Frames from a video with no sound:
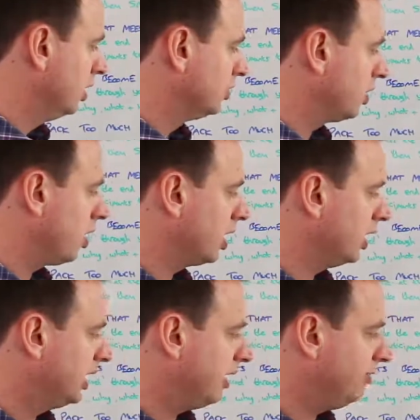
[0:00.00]
So I'm going
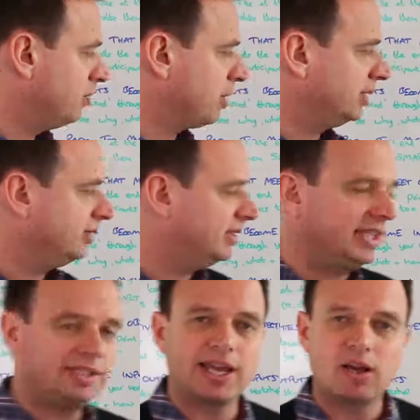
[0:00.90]
to give you my
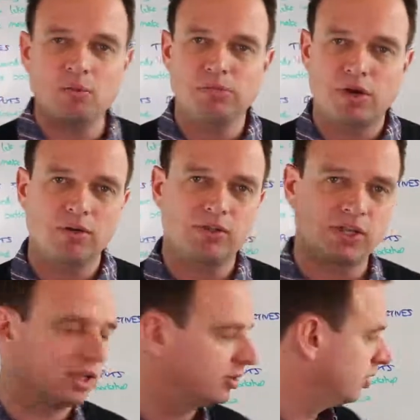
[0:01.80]
detailed
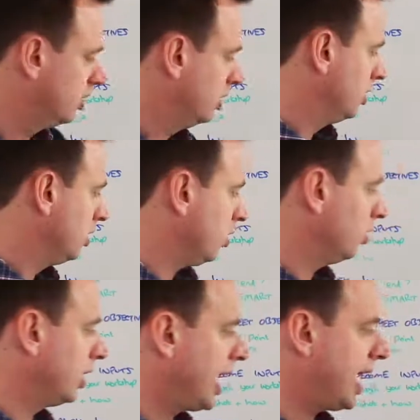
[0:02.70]
process
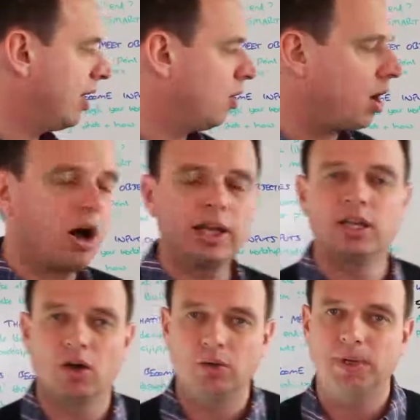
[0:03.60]
on how I
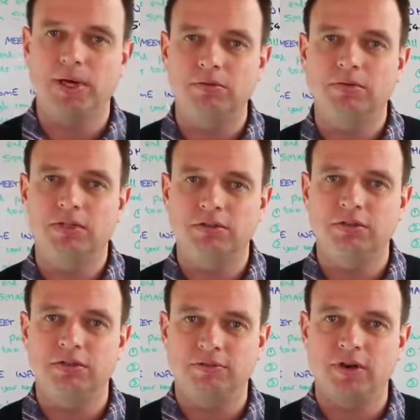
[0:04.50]
go about
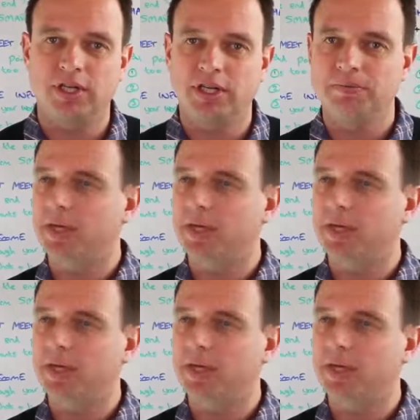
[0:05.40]
defining